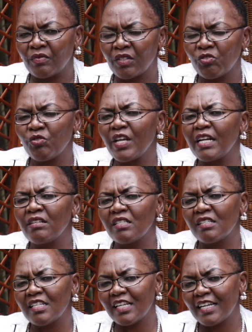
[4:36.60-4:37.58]
So that
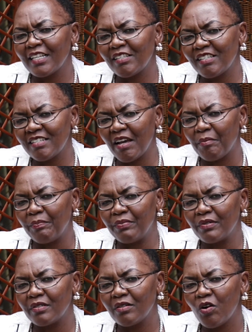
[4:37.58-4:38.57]
is the second step
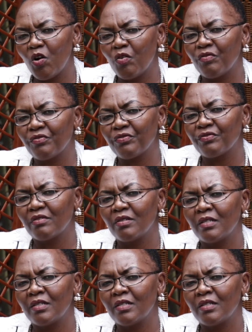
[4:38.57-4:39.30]
of